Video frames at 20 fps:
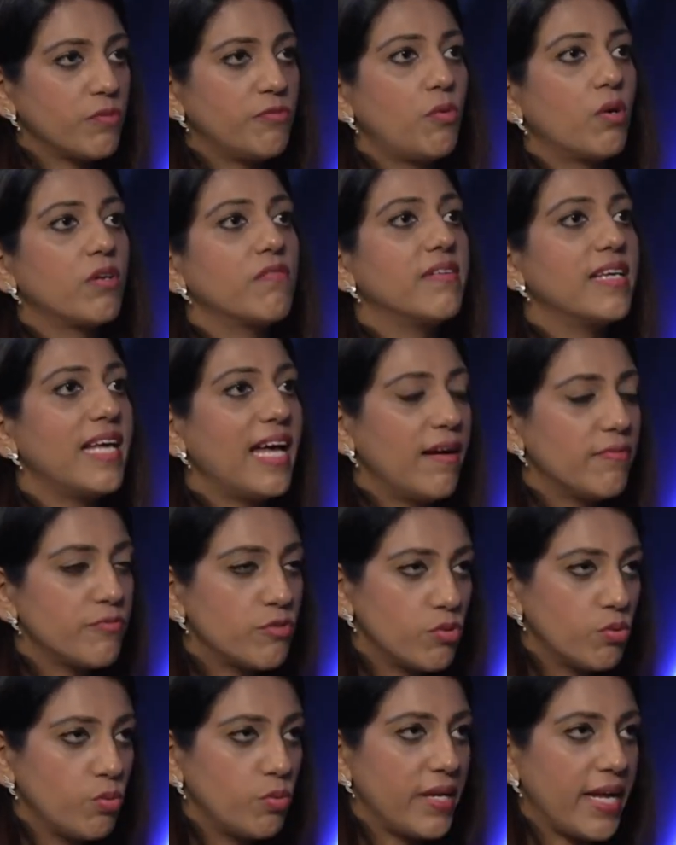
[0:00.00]
of what we have
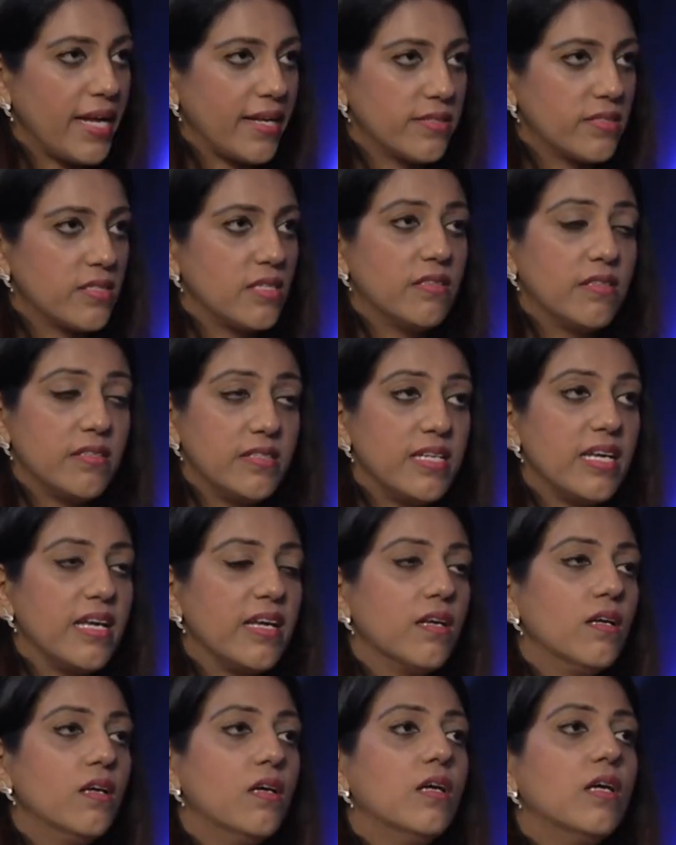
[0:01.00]
to do next in the
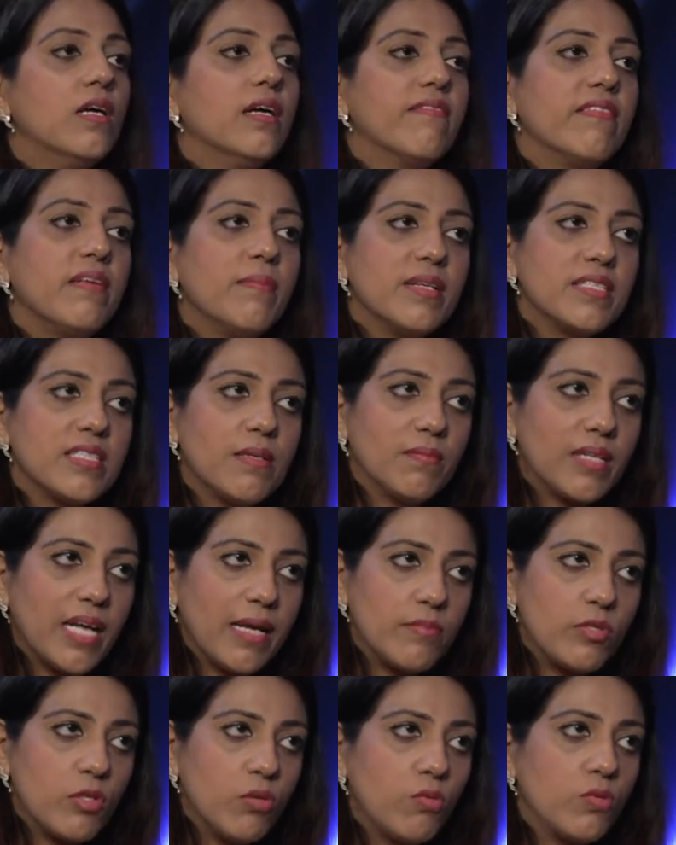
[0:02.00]
day, we may
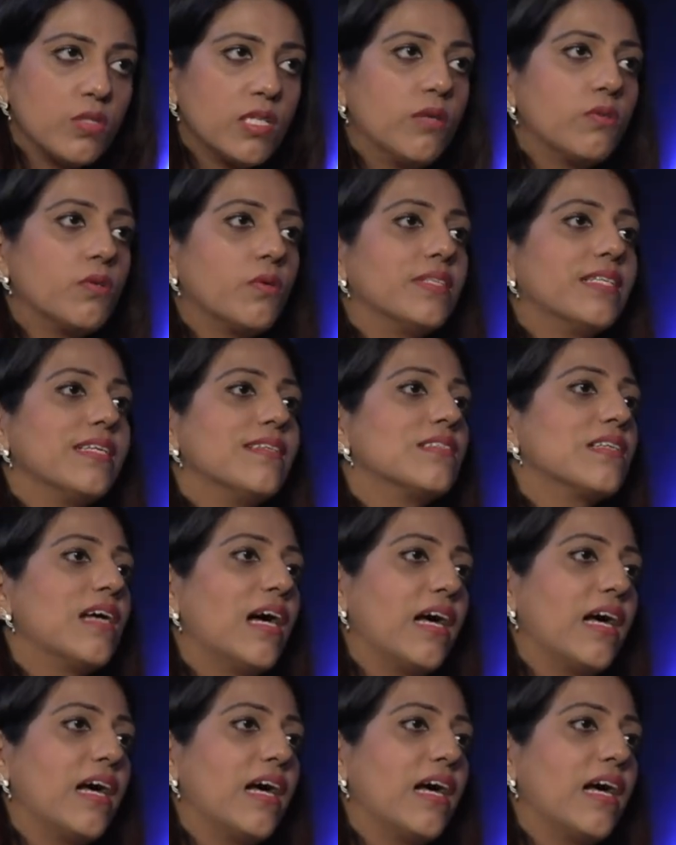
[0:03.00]
sometimes lose out on these